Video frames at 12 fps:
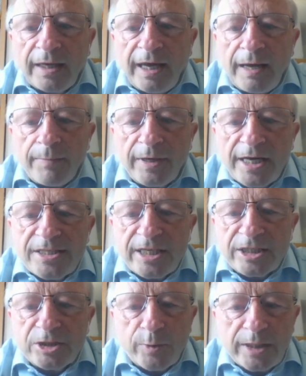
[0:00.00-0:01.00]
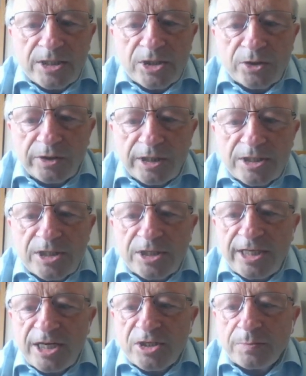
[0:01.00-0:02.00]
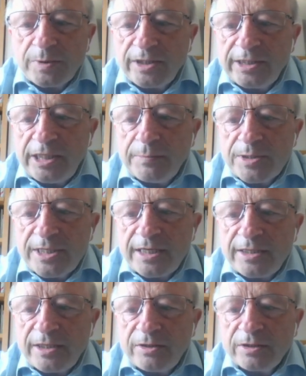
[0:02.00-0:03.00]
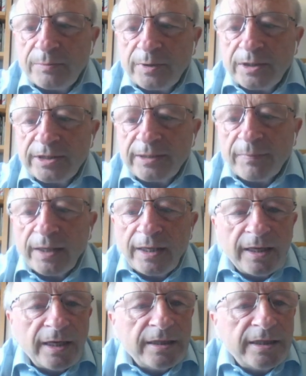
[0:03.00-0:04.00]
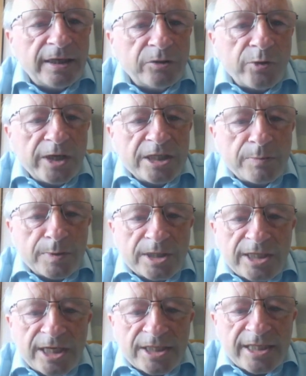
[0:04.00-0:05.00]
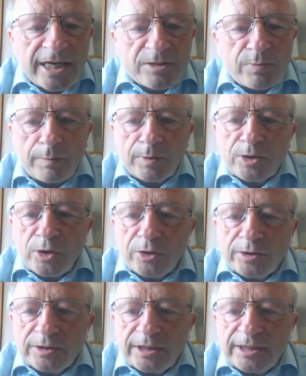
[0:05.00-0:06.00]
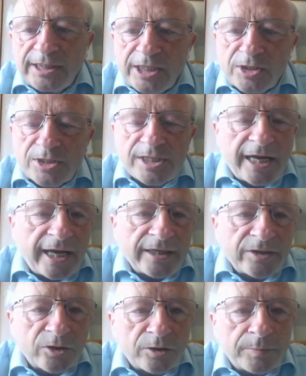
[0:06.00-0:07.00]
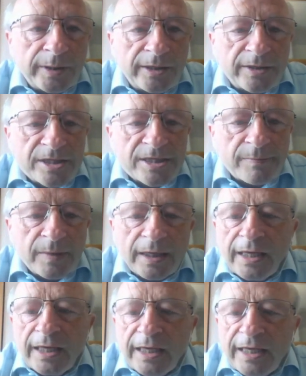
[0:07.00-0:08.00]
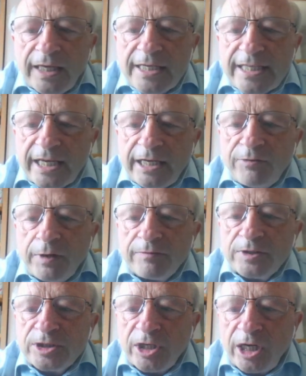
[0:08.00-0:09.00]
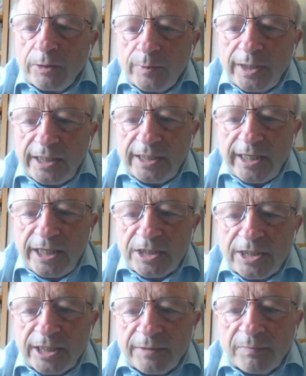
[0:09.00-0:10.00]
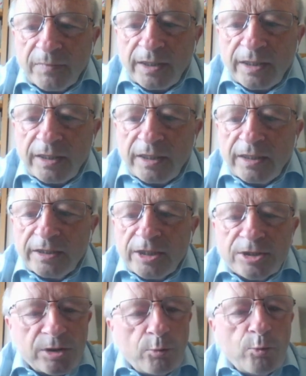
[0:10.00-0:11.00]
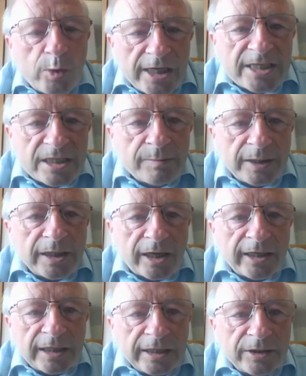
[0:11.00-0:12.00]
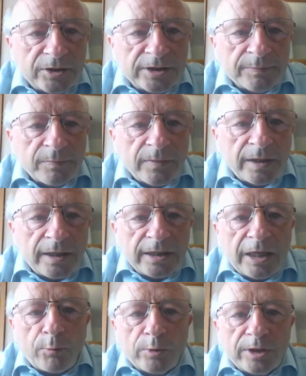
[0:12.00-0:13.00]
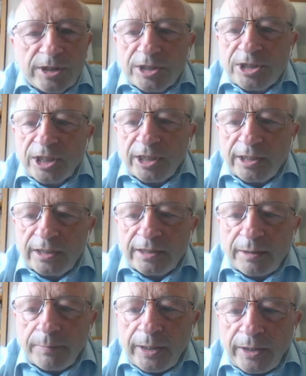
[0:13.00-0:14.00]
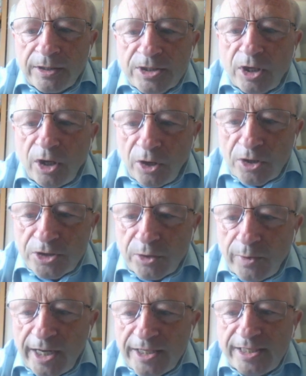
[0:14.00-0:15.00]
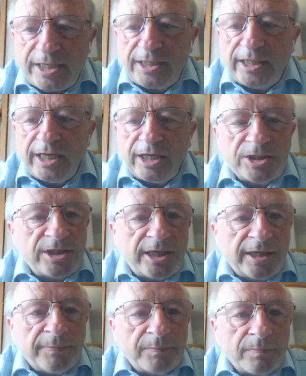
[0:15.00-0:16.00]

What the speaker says: And as a twin studies suggest up to 90% heritability. Now, the reason we suggest that is when we're talking to teachers and or parents, is that if you have a child with ADHD, there's a reasonably likelihood that one of the parents also has ADHD.